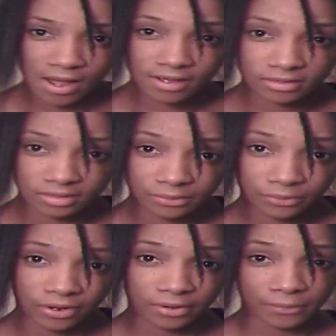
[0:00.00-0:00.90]
I
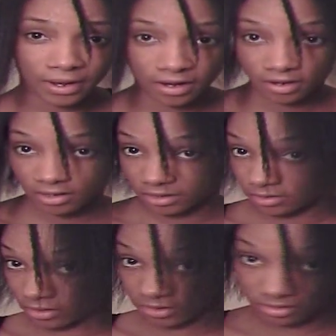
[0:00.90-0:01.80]
separated my hair
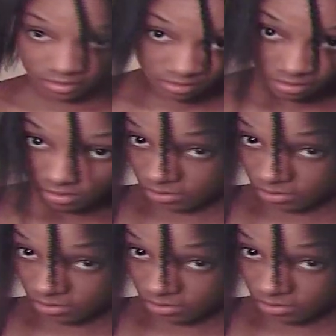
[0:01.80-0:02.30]
like this.